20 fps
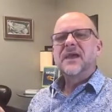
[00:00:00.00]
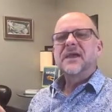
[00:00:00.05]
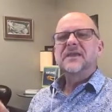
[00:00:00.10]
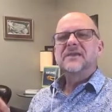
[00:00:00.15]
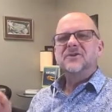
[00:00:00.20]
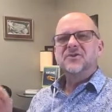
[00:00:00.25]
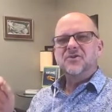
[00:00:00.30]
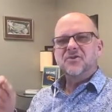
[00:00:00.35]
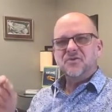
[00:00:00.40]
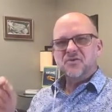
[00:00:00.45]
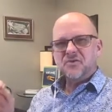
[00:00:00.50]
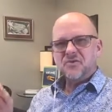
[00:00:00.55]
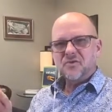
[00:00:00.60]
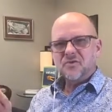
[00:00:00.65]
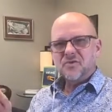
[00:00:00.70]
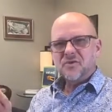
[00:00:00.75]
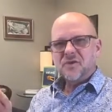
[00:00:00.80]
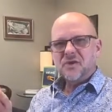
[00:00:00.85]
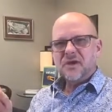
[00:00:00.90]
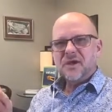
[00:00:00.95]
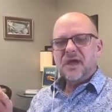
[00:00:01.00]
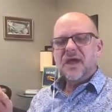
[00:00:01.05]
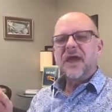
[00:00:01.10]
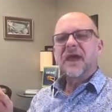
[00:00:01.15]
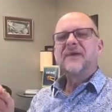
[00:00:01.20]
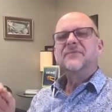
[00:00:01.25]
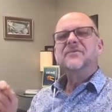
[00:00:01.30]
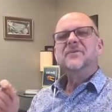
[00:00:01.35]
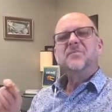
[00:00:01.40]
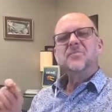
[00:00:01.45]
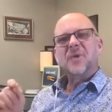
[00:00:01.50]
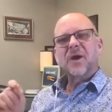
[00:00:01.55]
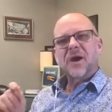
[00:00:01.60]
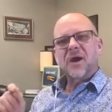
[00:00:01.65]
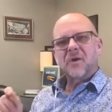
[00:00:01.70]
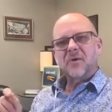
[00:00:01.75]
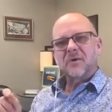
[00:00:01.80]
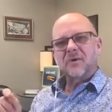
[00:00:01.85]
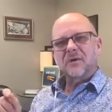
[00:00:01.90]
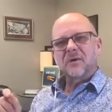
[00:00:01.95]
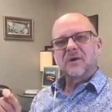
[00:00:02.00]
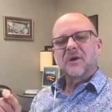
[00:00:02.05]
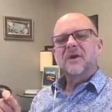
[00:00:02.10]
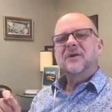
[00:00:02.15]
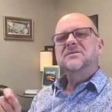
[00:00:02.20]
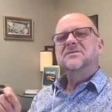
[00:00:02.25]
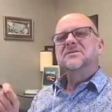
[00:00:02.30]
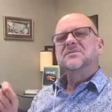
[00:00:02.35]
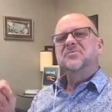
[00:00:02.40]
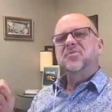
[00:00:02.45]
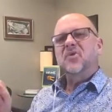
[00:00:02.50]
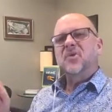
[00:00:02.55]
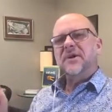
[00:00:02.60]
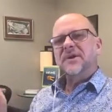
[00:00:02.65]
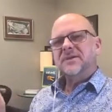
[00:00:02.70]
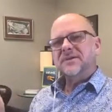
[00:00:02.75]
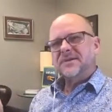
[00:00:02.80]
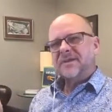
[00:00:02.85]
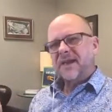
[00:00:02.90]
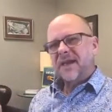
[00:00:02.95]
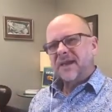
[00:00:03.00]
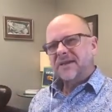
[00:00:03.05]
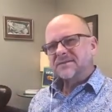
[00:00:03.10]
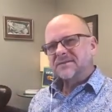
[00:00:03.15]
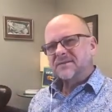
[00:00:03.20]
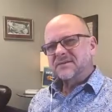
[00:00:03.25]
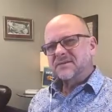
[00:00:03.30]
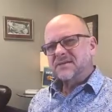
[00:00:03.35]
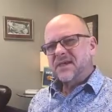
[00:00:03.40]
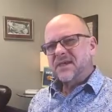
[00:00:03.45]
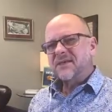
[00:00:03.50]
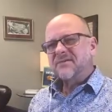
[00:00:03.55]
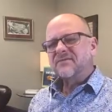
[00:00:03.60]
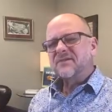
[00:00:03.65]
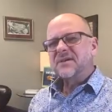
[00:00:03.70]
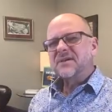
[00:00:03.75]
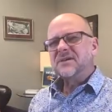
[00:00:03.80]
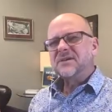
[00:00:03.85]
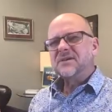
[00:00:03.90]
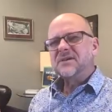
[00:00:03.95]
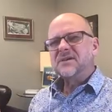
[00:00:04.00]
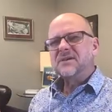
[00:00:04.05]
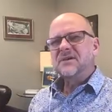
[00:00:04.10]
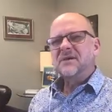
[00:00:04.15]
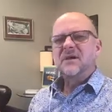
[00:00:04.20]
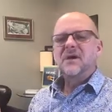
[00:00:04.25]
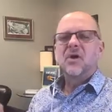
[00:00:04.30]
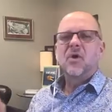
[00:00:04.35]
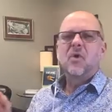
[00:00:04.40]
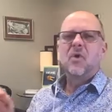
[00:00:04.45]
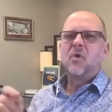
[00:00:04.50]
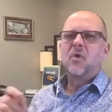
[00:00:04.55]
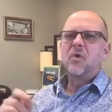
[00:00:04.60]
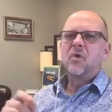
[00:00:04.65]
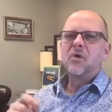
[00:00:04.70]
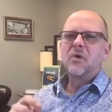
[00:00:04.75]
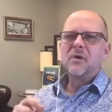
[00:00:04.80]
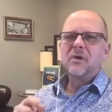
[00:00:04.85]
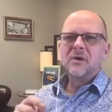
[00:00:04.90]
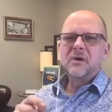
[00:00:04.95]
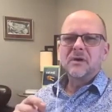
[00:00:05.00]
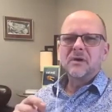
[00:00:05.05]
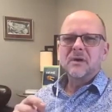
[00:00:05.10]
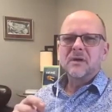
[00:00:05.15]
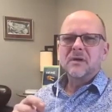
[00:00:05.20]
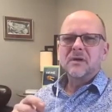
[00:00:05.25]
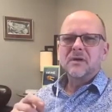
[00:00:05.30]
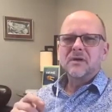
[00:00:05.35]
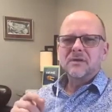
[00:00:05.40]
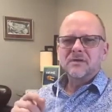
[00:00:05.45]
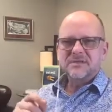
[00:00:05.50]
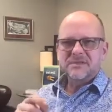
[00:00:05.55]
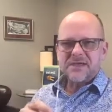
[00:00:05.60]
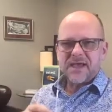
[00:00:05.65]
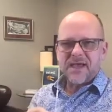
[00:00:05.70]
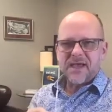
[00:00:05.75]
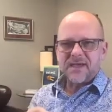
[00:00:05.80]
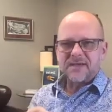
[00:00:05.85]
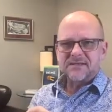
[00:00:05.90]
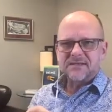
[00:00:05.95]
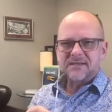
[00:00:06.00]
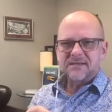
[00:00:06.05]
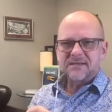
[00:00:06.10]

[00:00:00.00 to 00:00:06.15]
You have the power to point it at saving or debt,